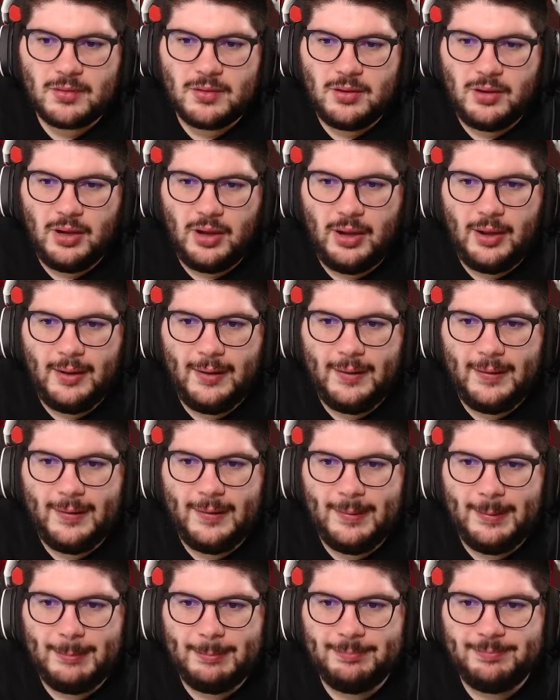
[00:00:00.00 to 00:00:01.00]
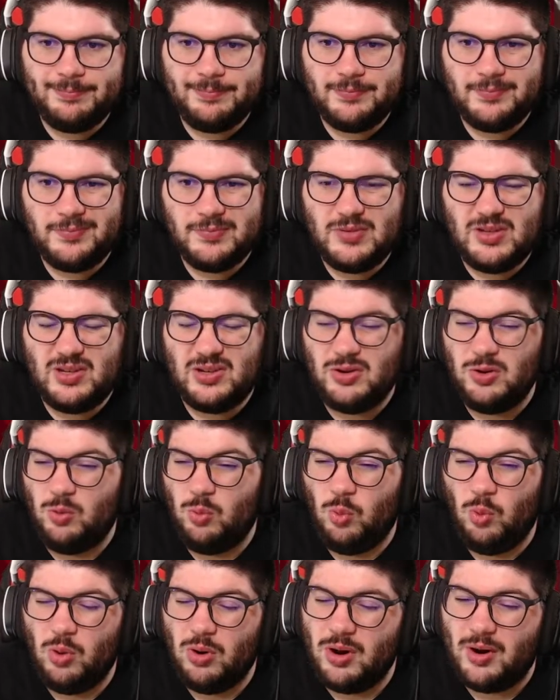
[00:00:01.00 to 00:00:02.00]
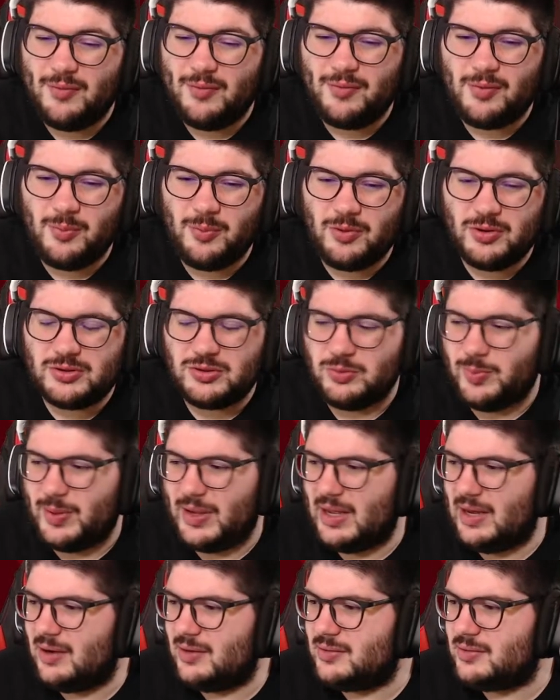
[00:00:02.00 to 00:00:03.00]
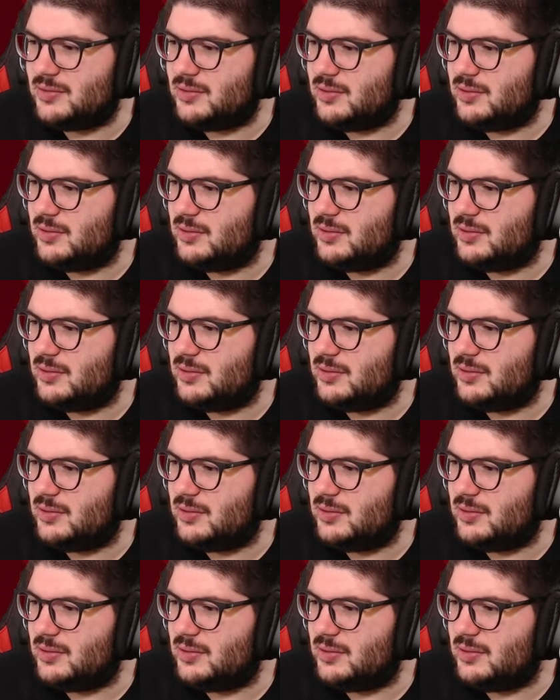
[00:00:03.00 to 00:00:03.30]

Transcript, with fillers: Um, you can do Ward from Crystal Palace.